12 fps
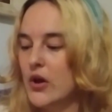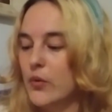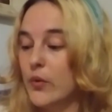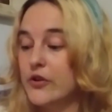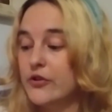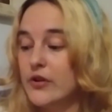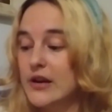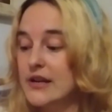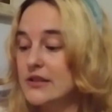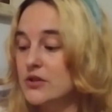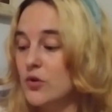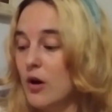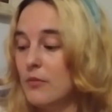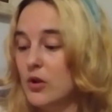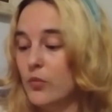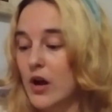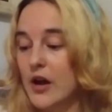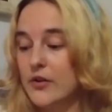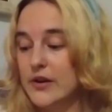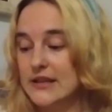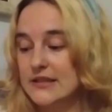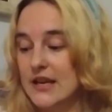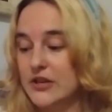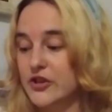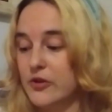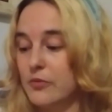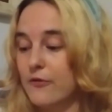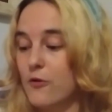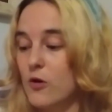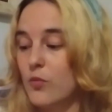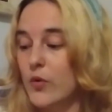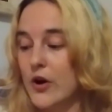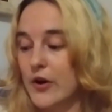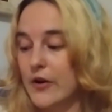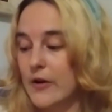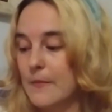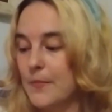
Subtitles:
when during his normal watering session before work,